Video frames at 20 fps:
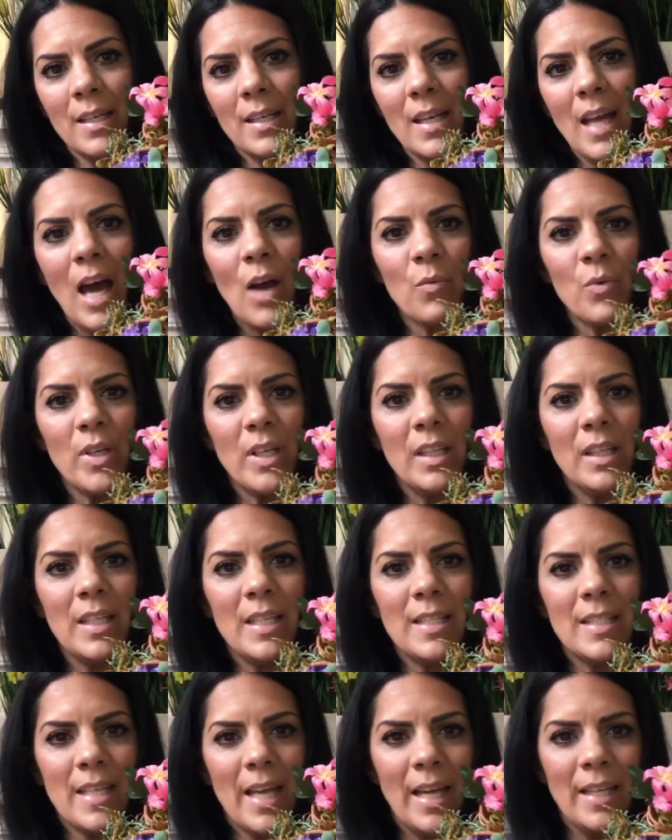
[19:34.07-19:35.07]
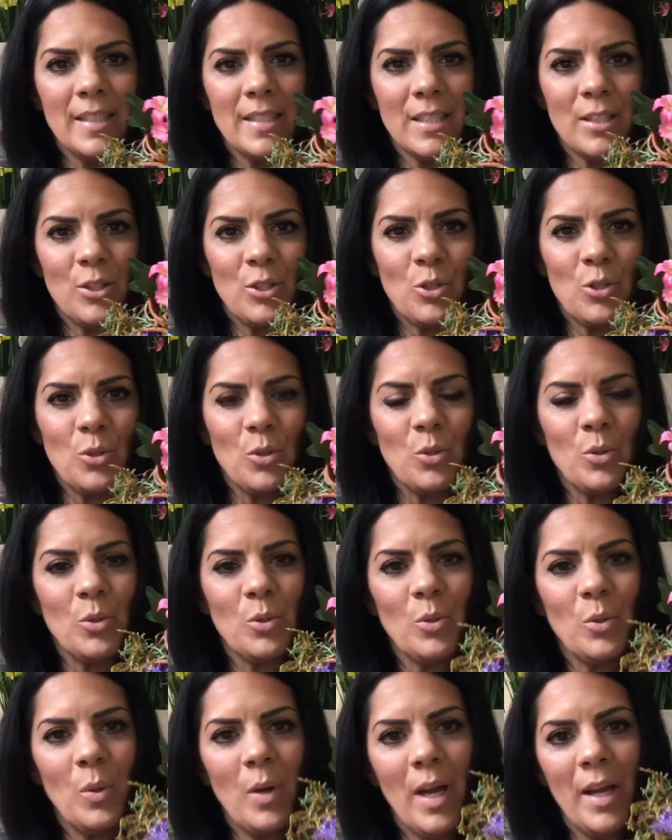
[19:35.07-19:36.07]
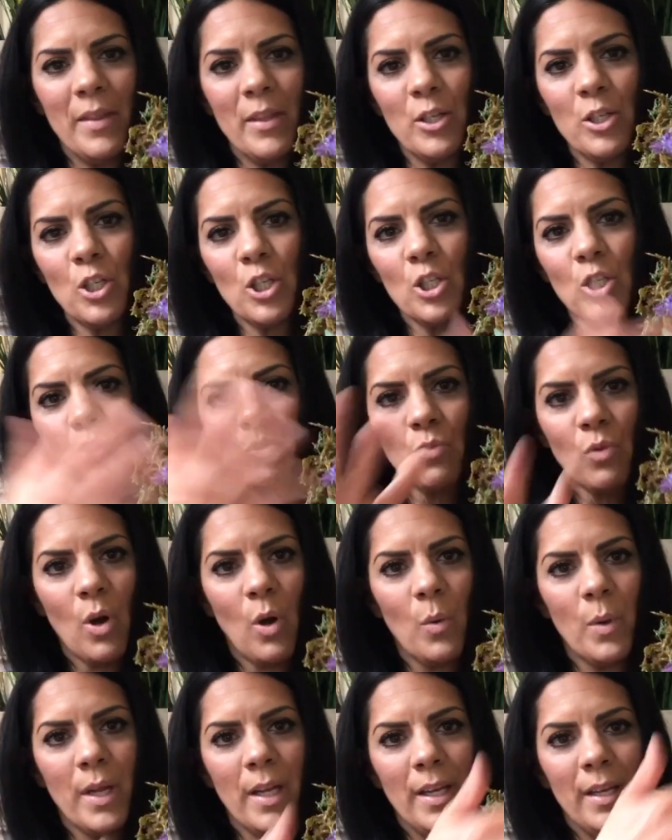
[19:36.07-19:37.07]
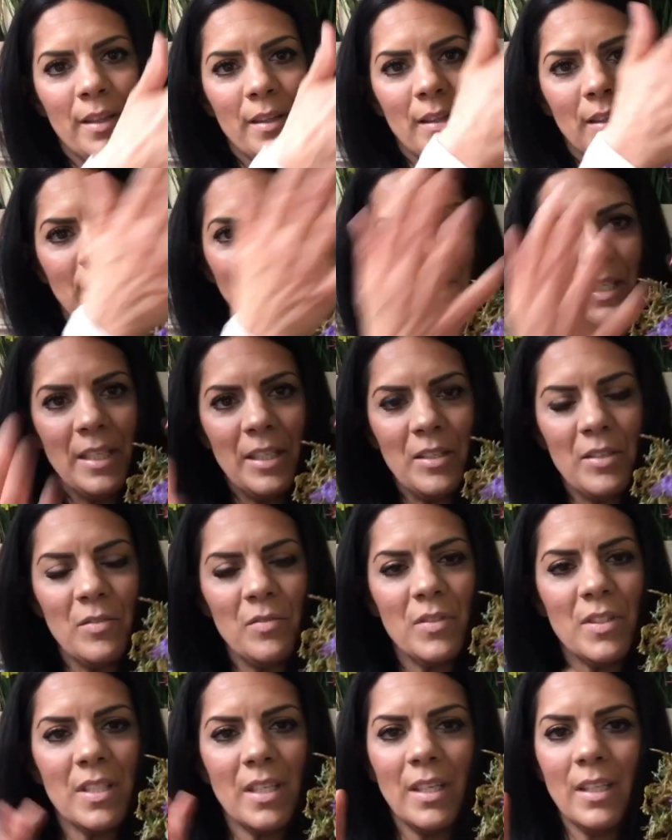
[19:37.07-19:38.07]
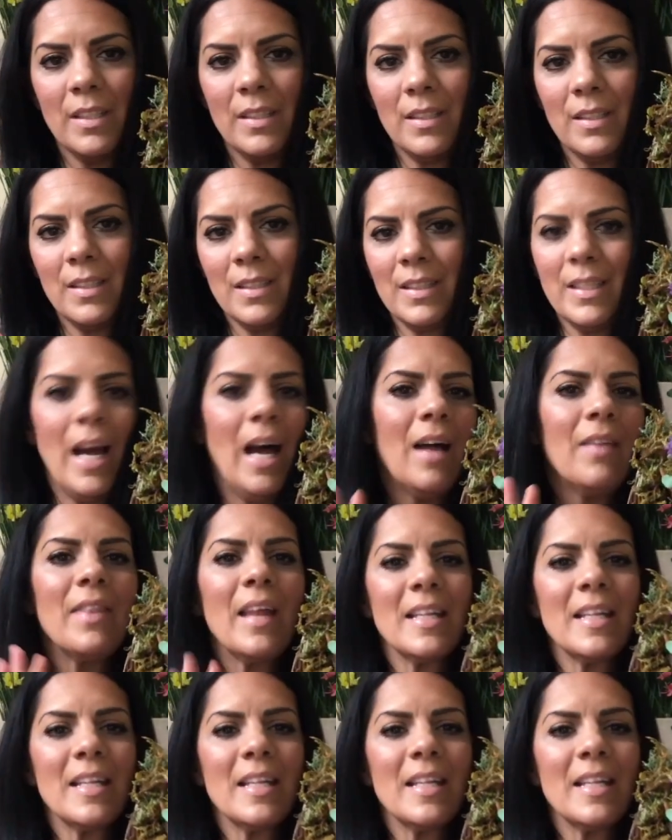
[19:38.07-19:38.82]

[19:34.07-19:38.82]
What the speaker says: not really tended to, and they're just growing the leaves, and yeah,